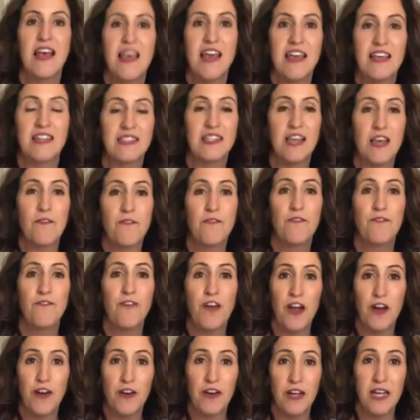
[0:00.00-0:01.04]
is a
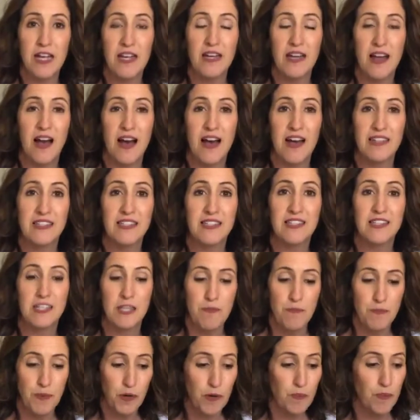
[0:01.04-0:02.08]
very
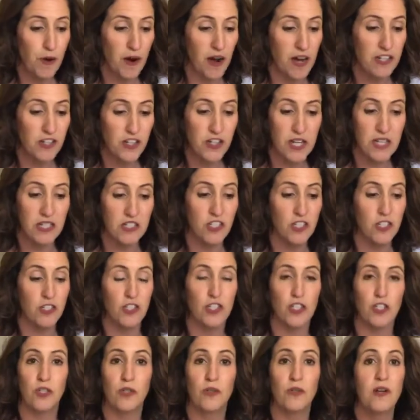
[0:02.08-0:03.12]
simple project to
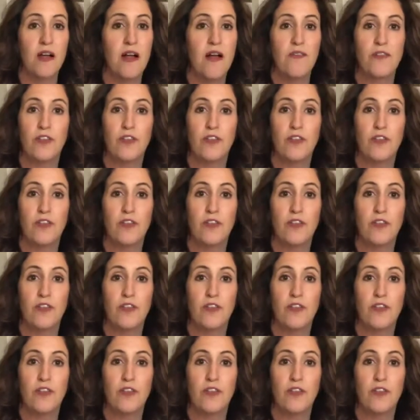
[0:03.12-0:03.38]
do.